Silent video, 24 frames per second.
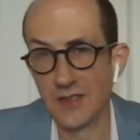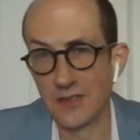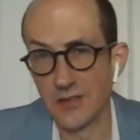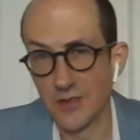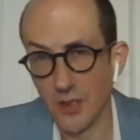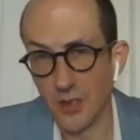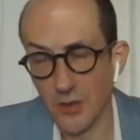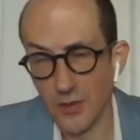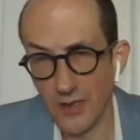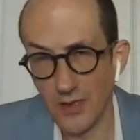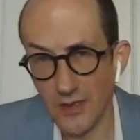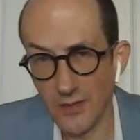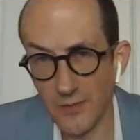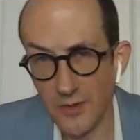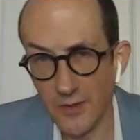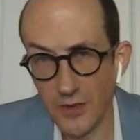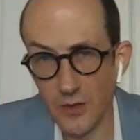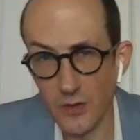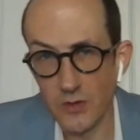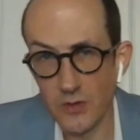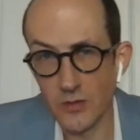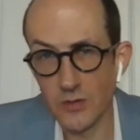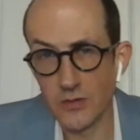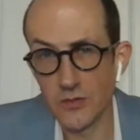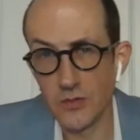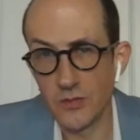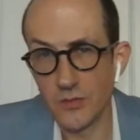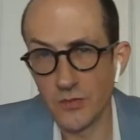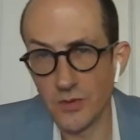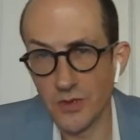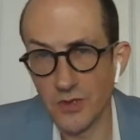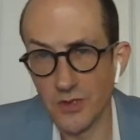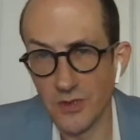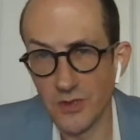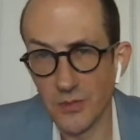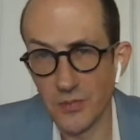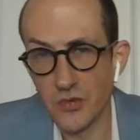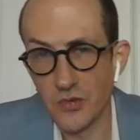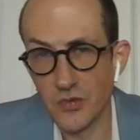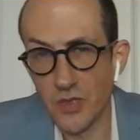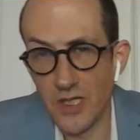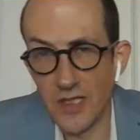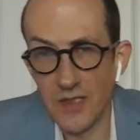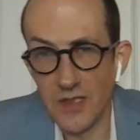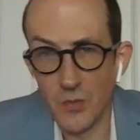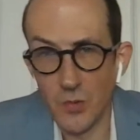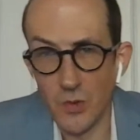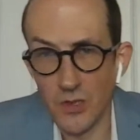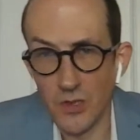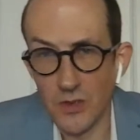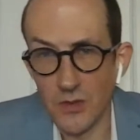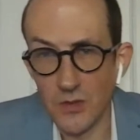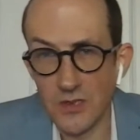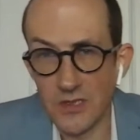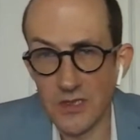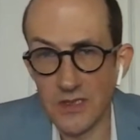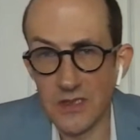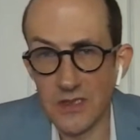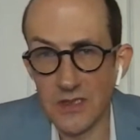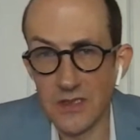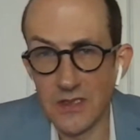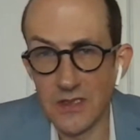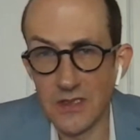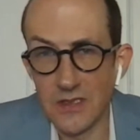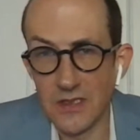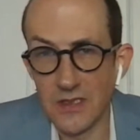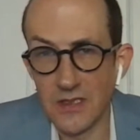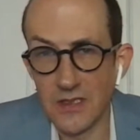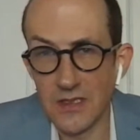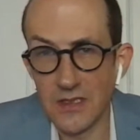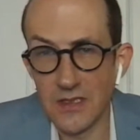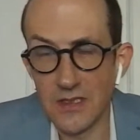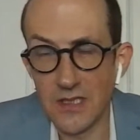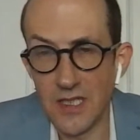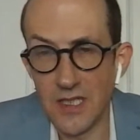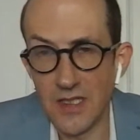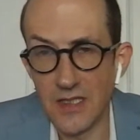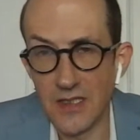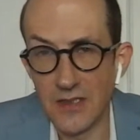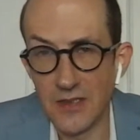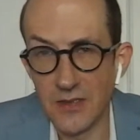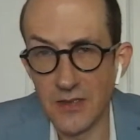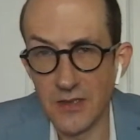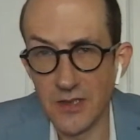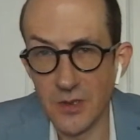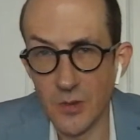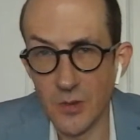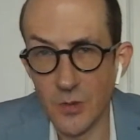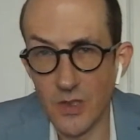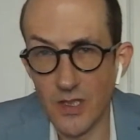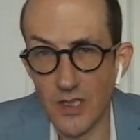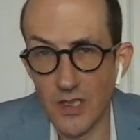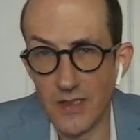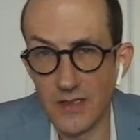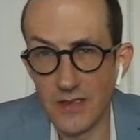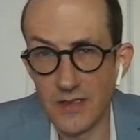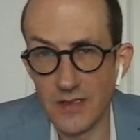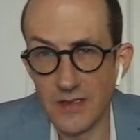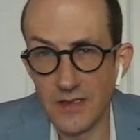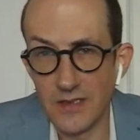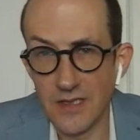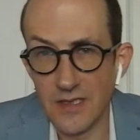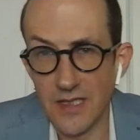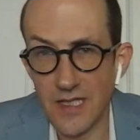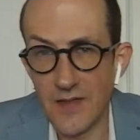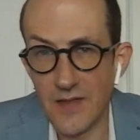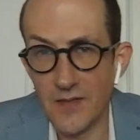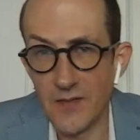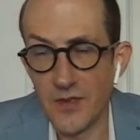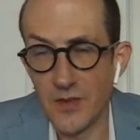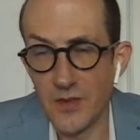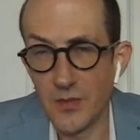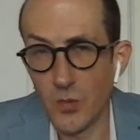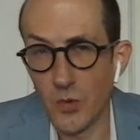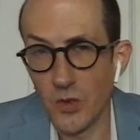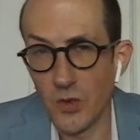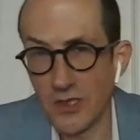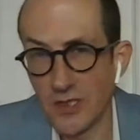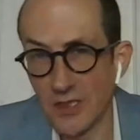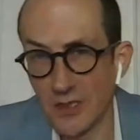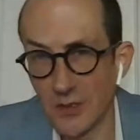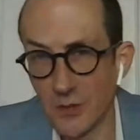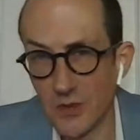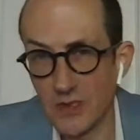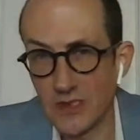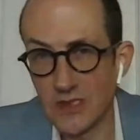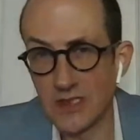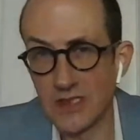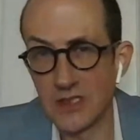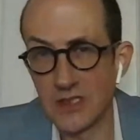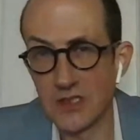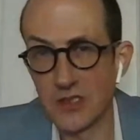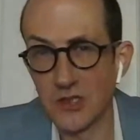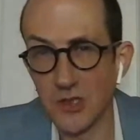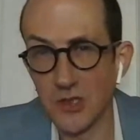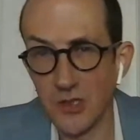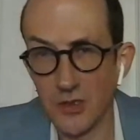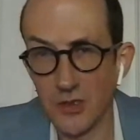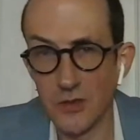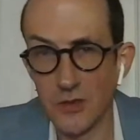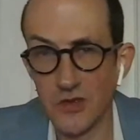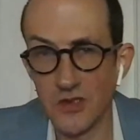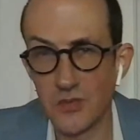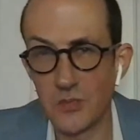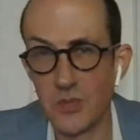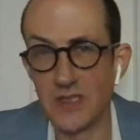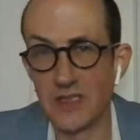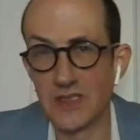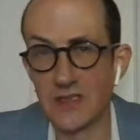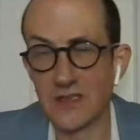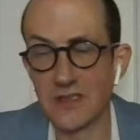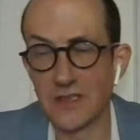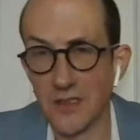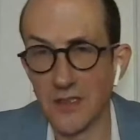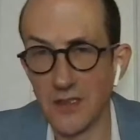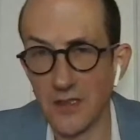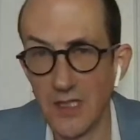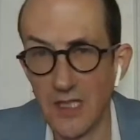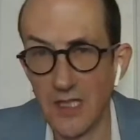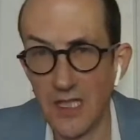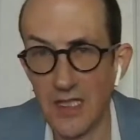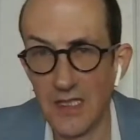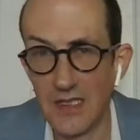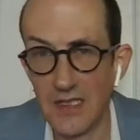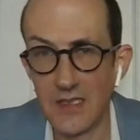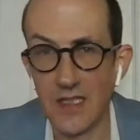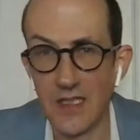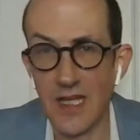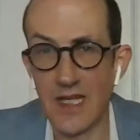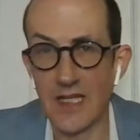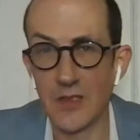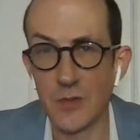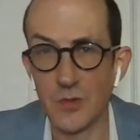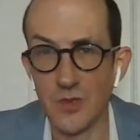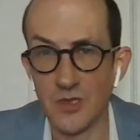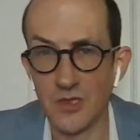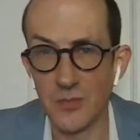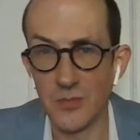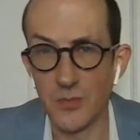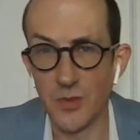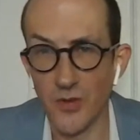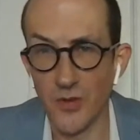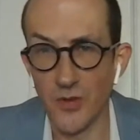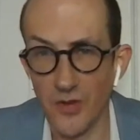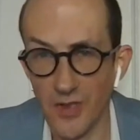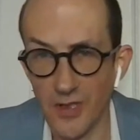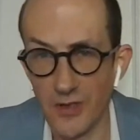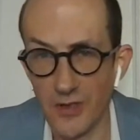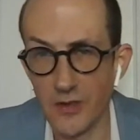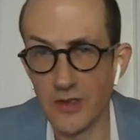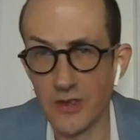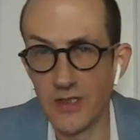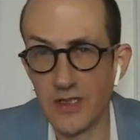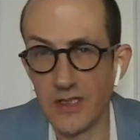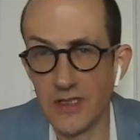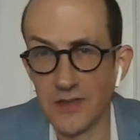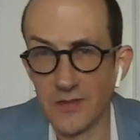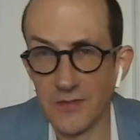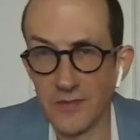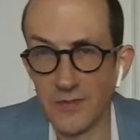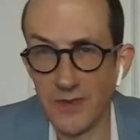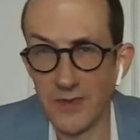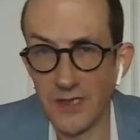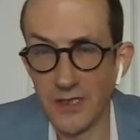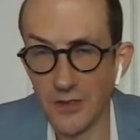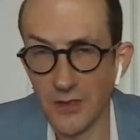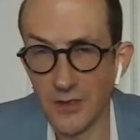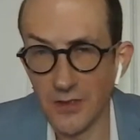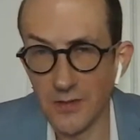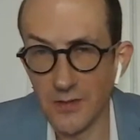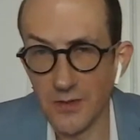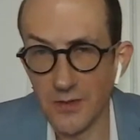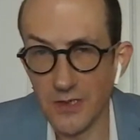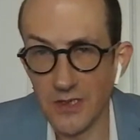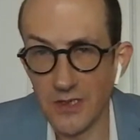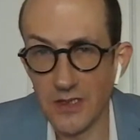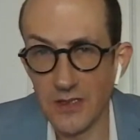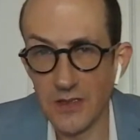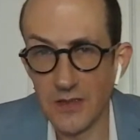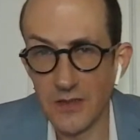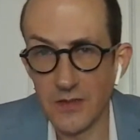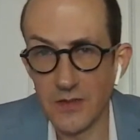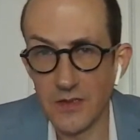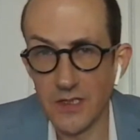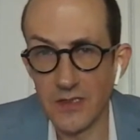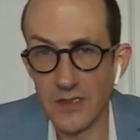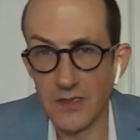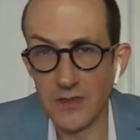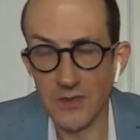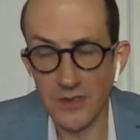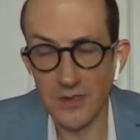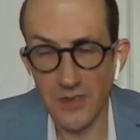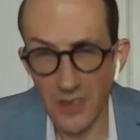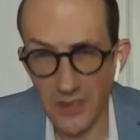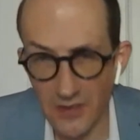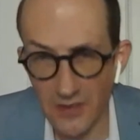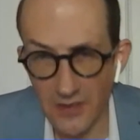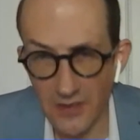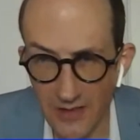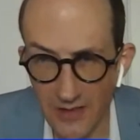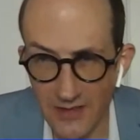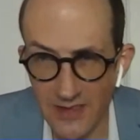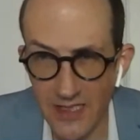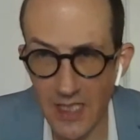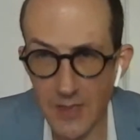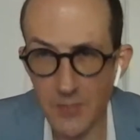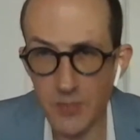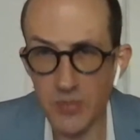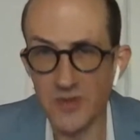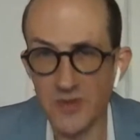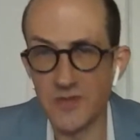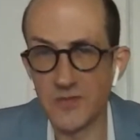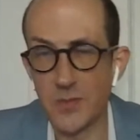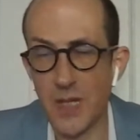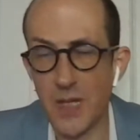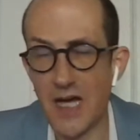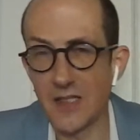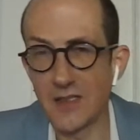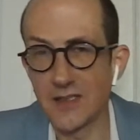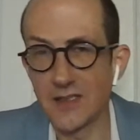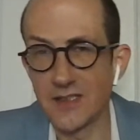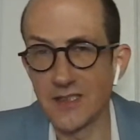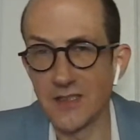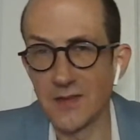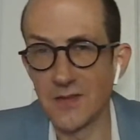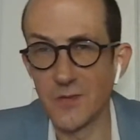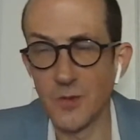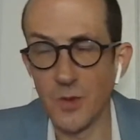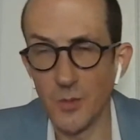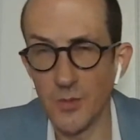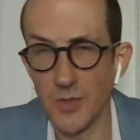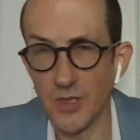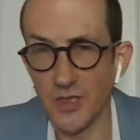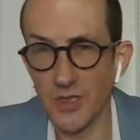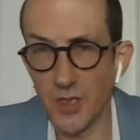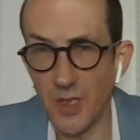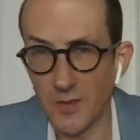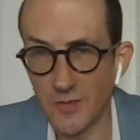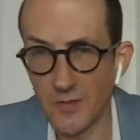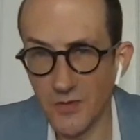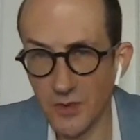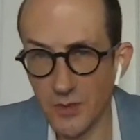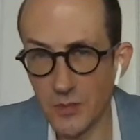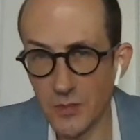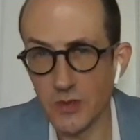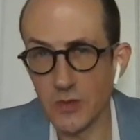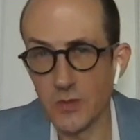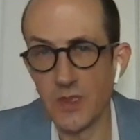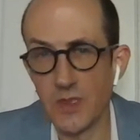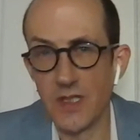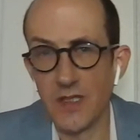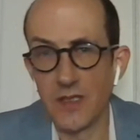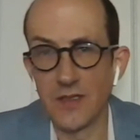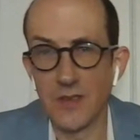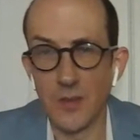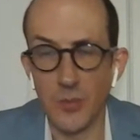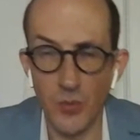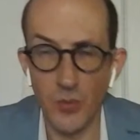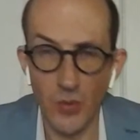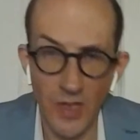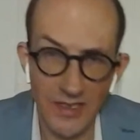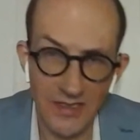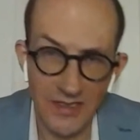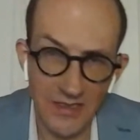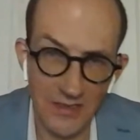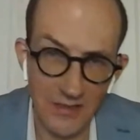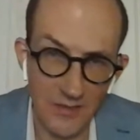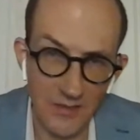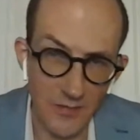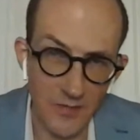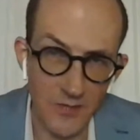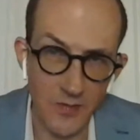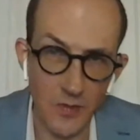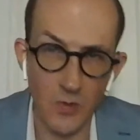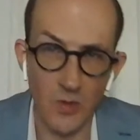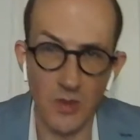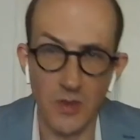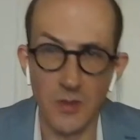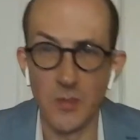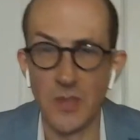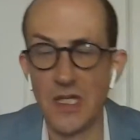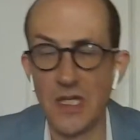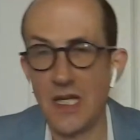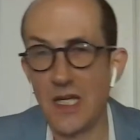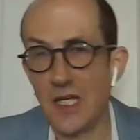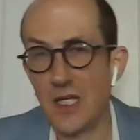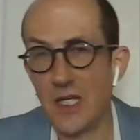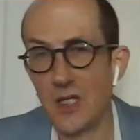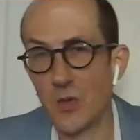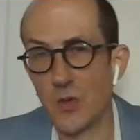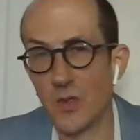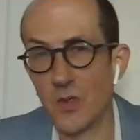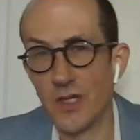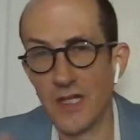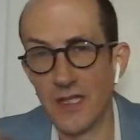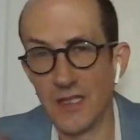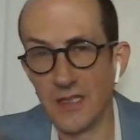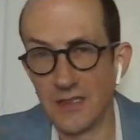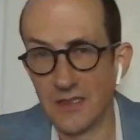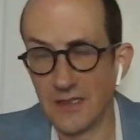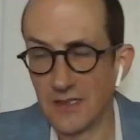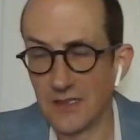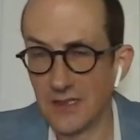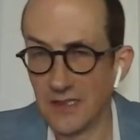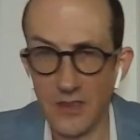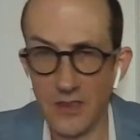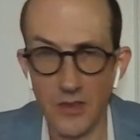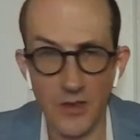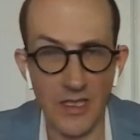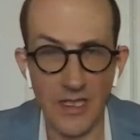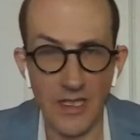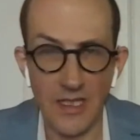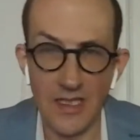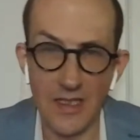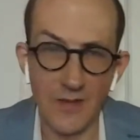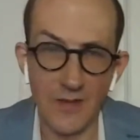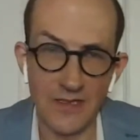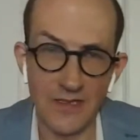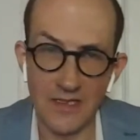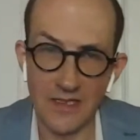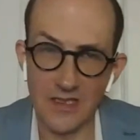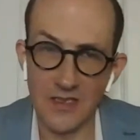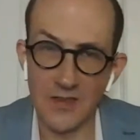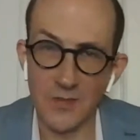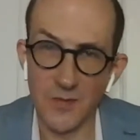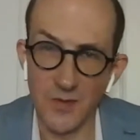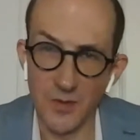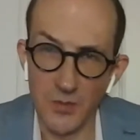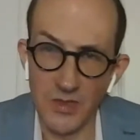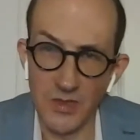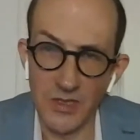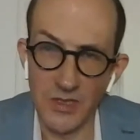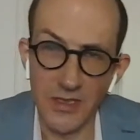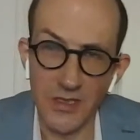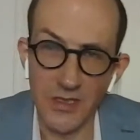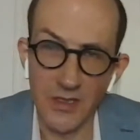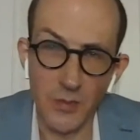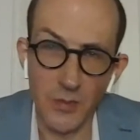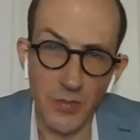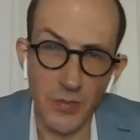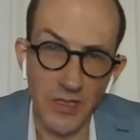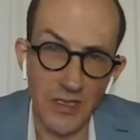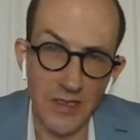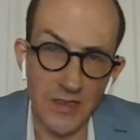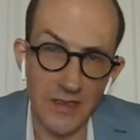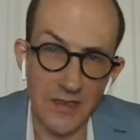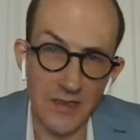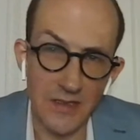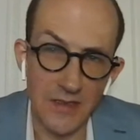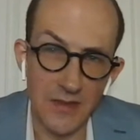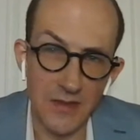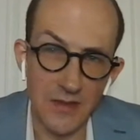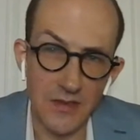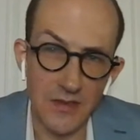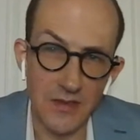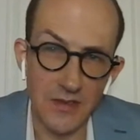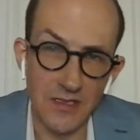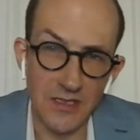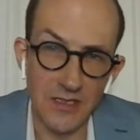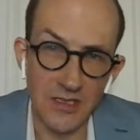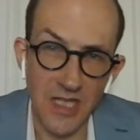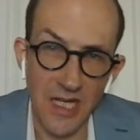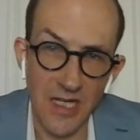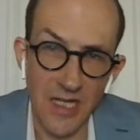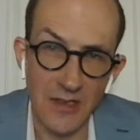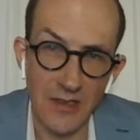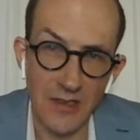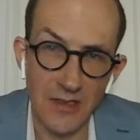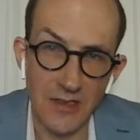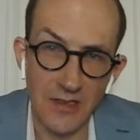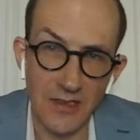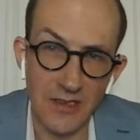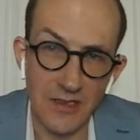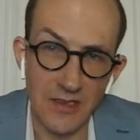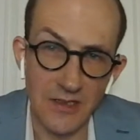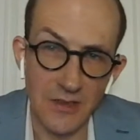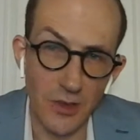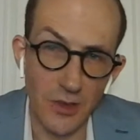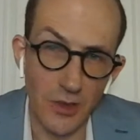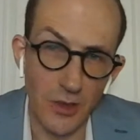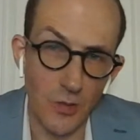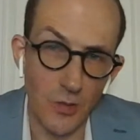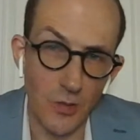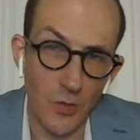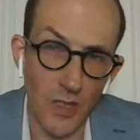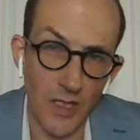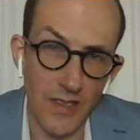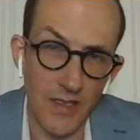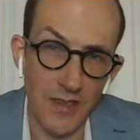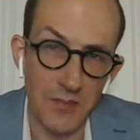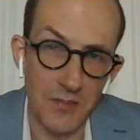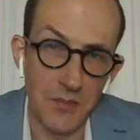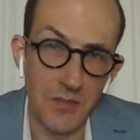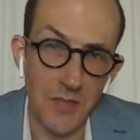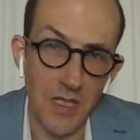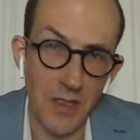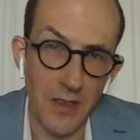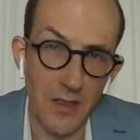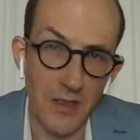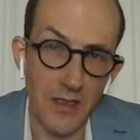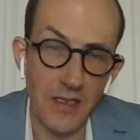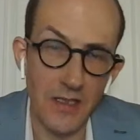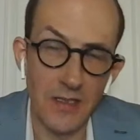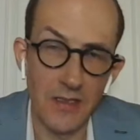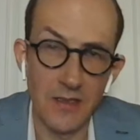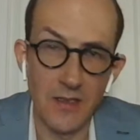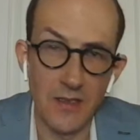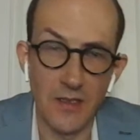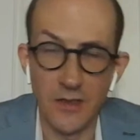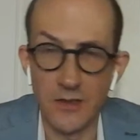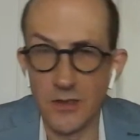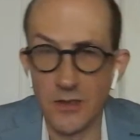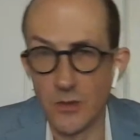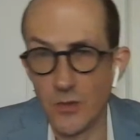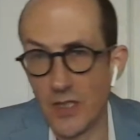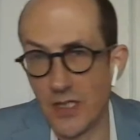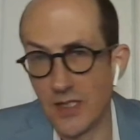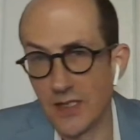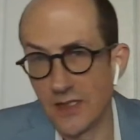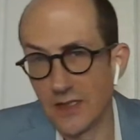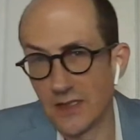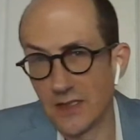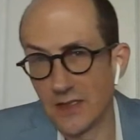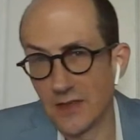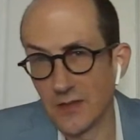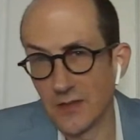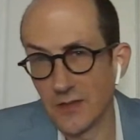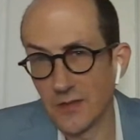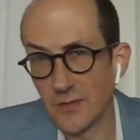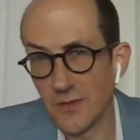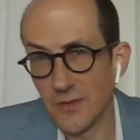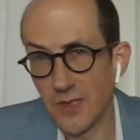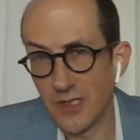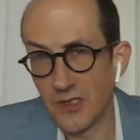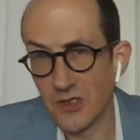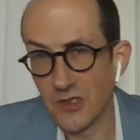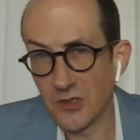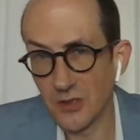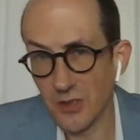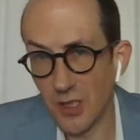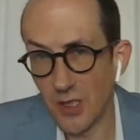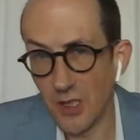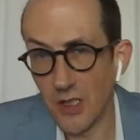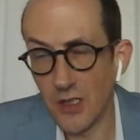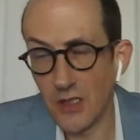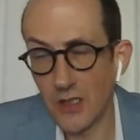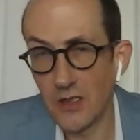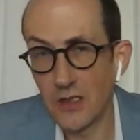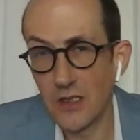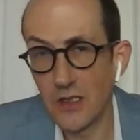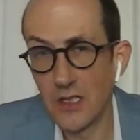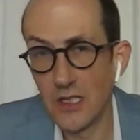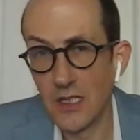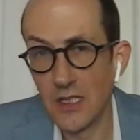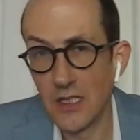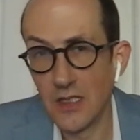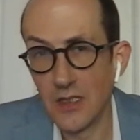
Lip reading: So if you're going to try and work with a client, you're going to want to have them working with an insurer who speaks their language both literally and figuratively, right? A type of policy form they're comfortable with, a precedent form where they, and everything's familiar. But on the challenge is you don't want an American underwriting French law,